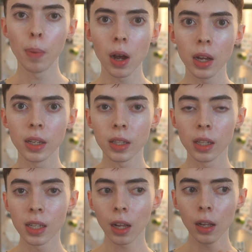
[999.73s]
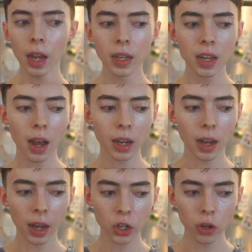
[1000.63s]
But Centella Asiatica
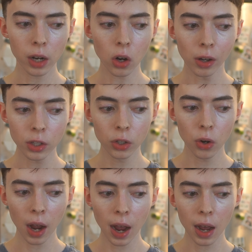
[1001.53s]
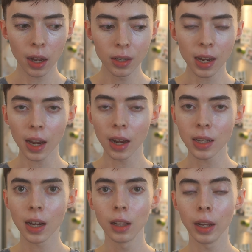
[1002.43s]
extract also has
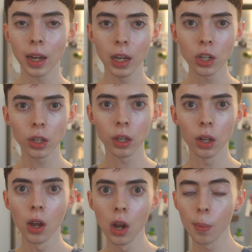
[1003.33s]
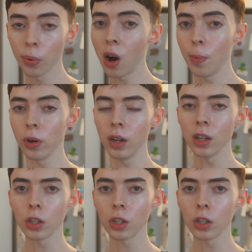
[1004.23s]
anti-glycation properties.